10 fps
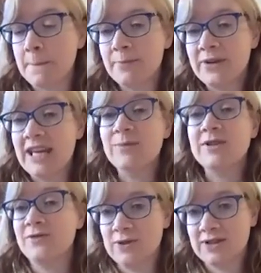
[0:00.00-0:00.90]
be
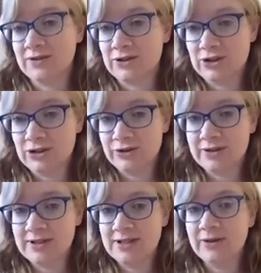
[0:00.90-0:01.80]
able to focus on their
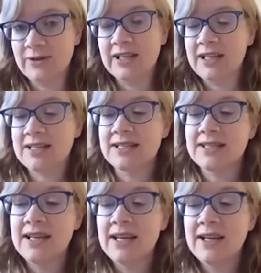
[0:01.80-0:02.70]
children. So I think
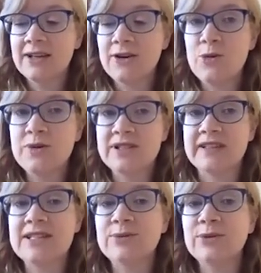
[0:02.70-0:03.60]
the hope is
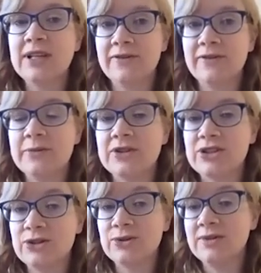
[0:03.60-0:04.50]
that this would give them the
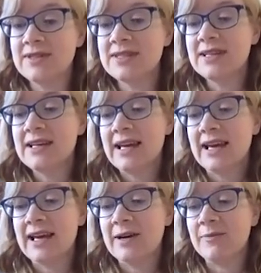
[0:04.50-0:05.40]
tools,
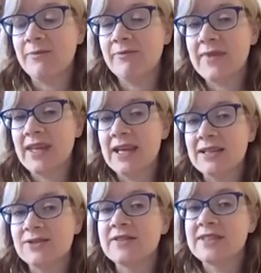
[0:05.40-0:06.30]

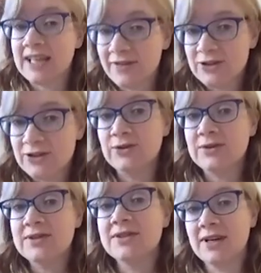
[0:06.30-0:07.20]
so give staff the
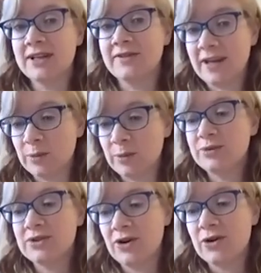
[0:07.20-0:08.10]
tools to kind of help
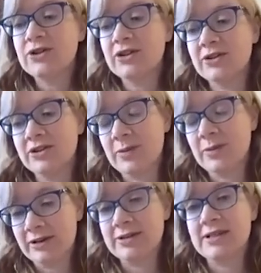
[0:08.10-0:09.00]
talk to the
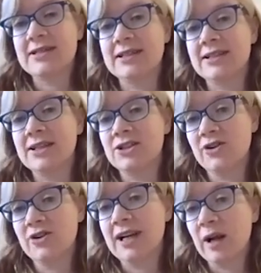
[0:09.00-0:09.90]
parents and
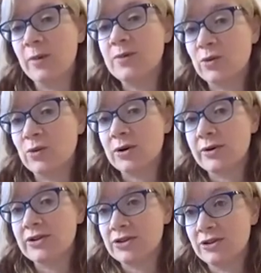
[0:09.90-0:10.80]
try and help them to work
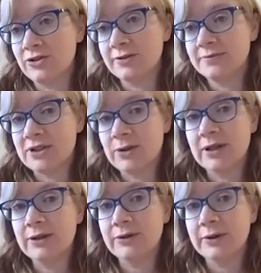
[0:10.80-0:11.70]
with their children, to
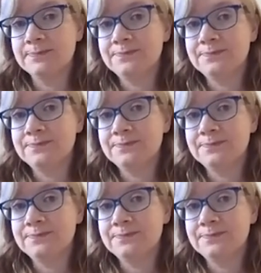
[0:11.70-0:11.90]
include them.